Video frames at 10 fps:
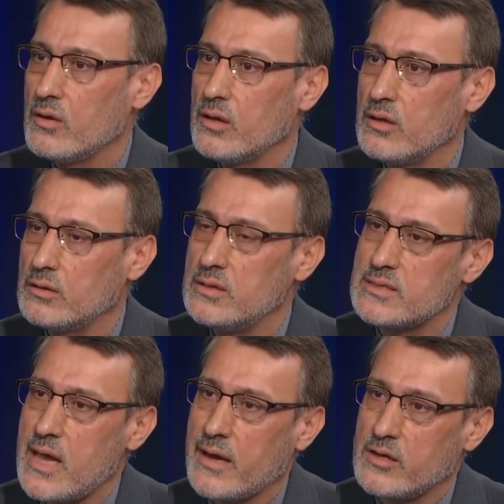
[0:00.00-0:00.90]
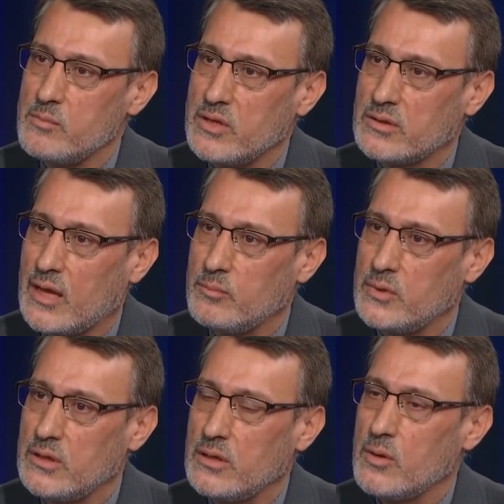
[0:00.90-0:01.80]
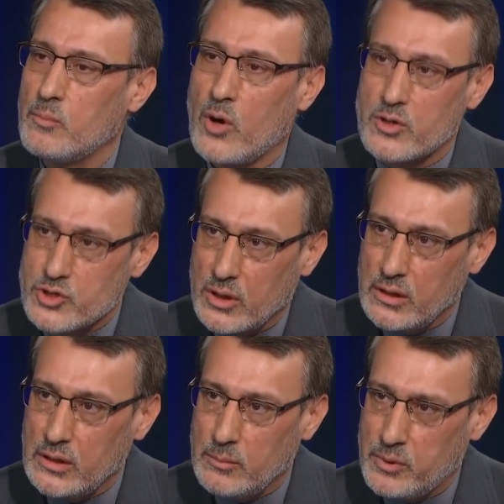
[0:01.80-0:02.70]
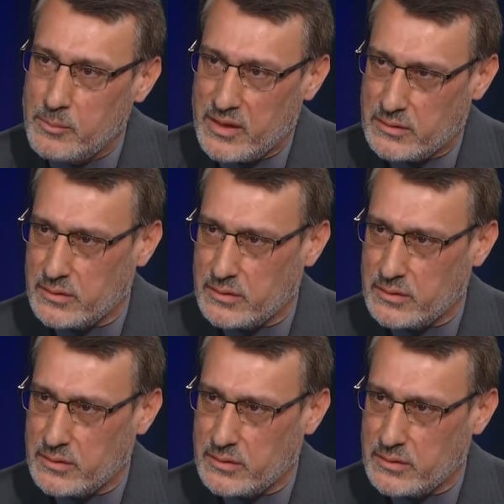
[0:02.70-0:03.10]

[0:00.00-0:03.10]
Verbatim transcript: uh, this agreement can be partially right. implemented.